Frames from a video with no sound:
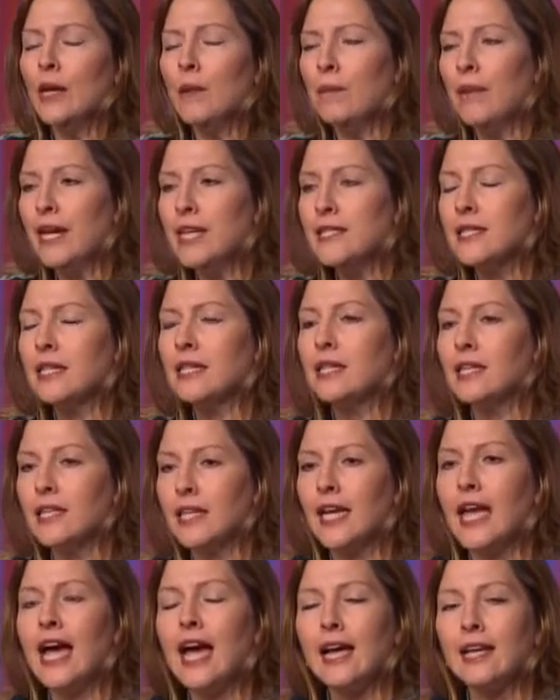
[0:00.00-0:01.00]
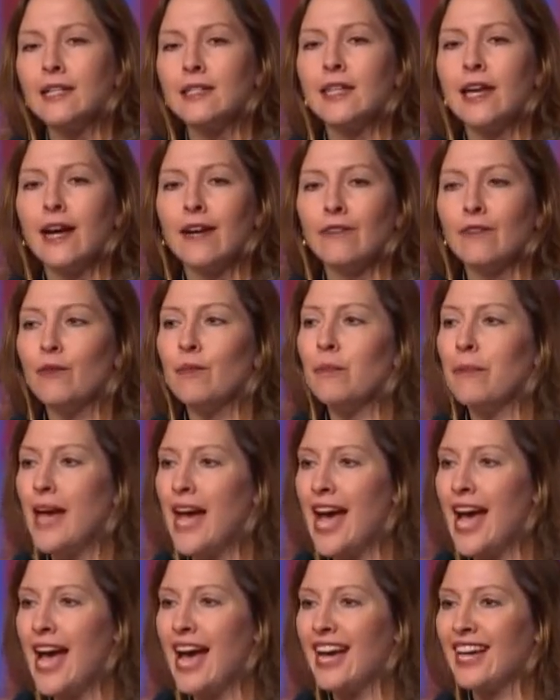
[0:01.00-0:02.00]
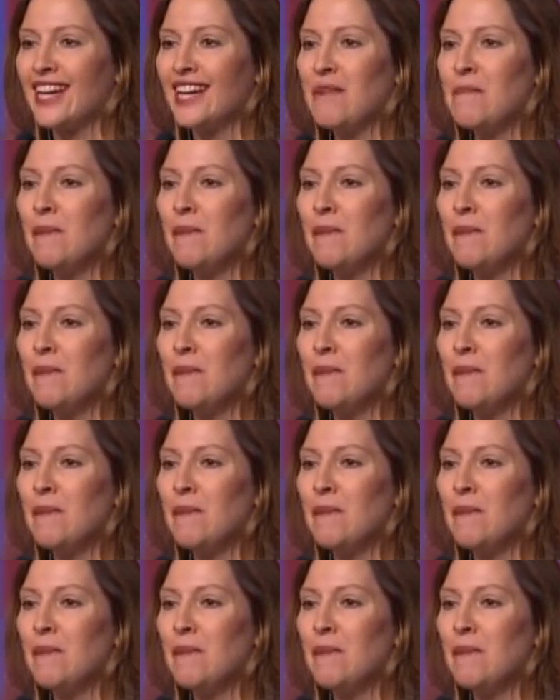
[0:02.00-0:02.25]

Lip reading: Basically, the cat is out of the bag.